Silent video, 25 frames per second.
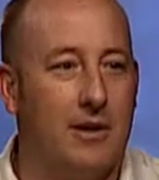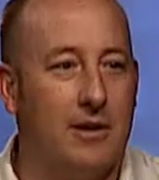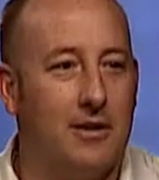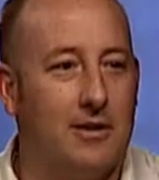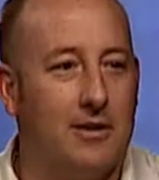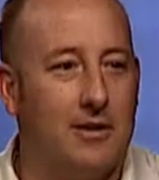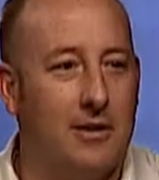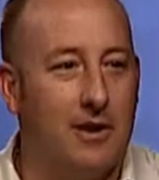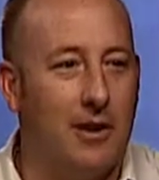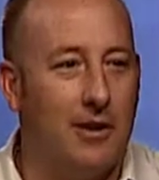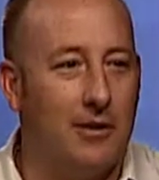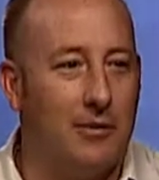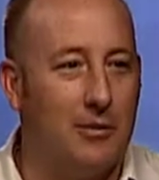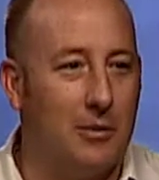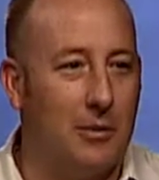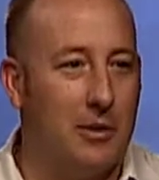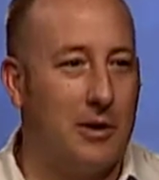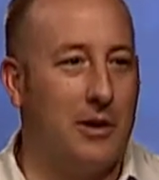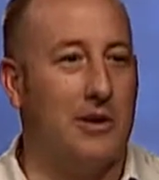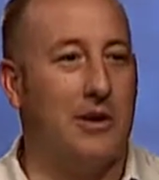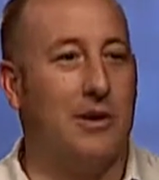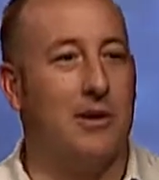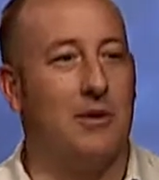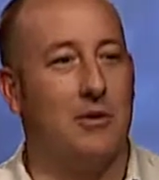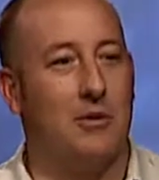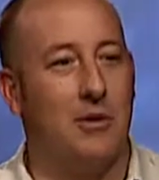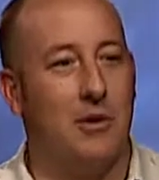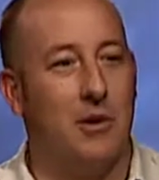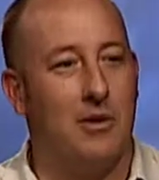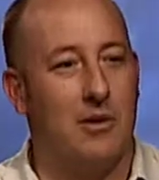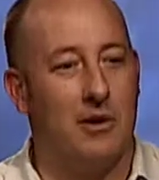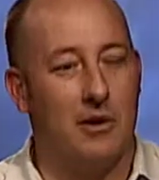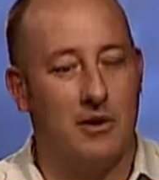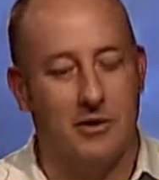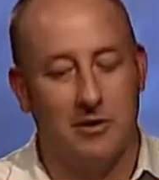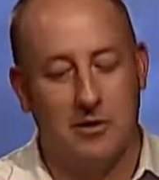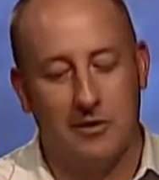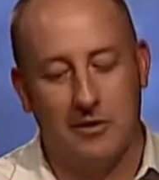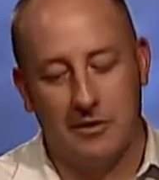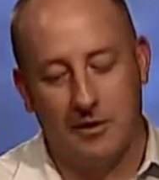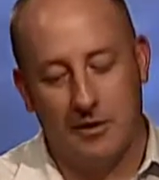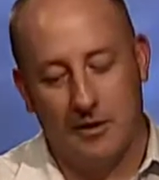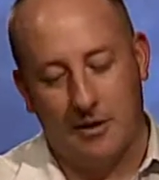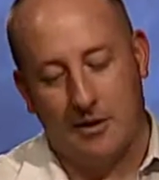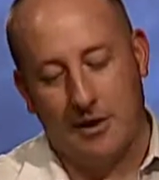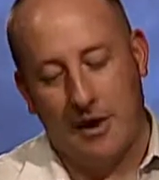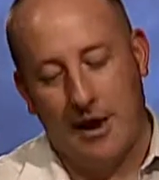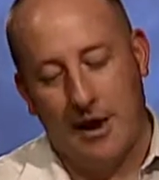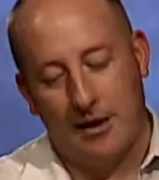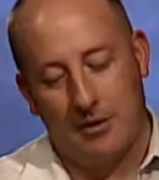see how quickly it's grown in just
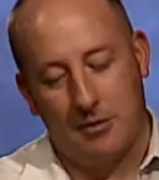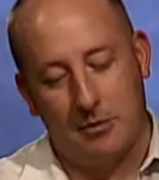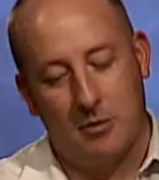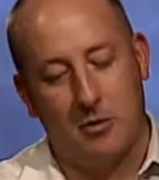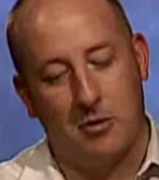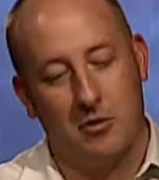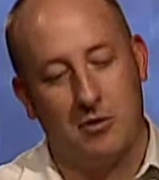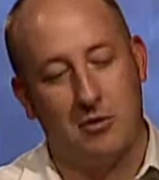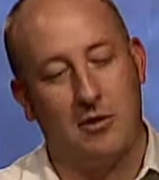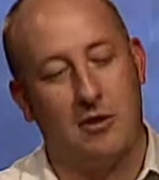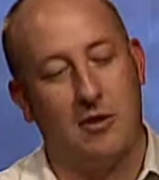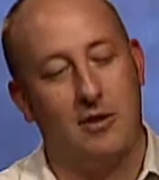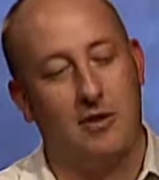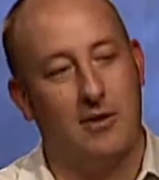the last portion